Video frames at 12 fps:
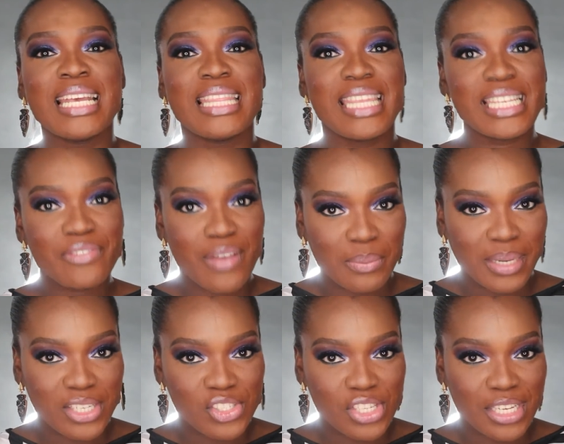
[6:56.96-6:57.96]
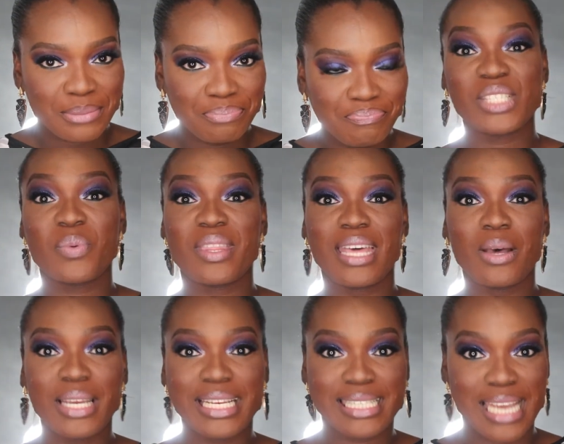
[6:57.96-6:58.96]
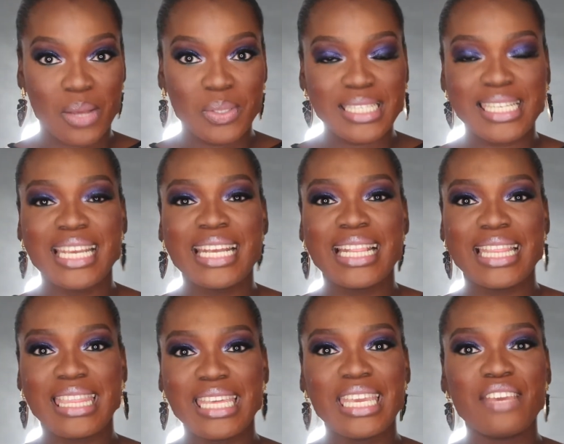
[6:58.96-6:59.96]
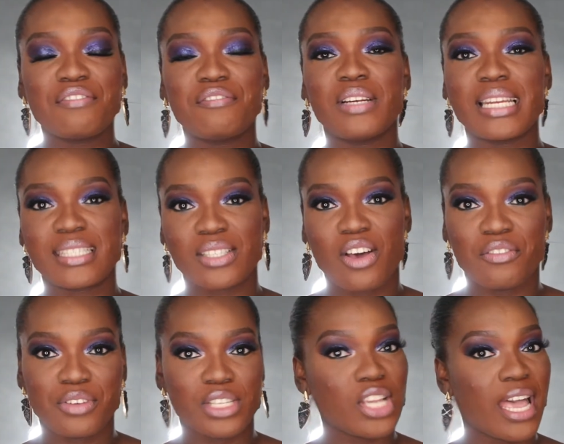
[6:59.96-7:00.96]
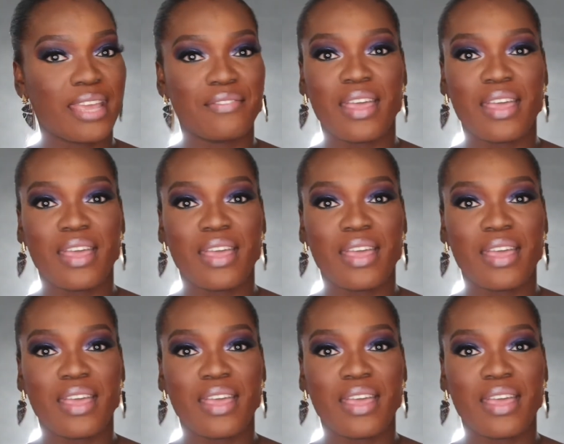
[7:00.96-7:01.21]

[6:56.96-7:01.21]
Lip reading: This foundation is without a doubt the fullest coverage I have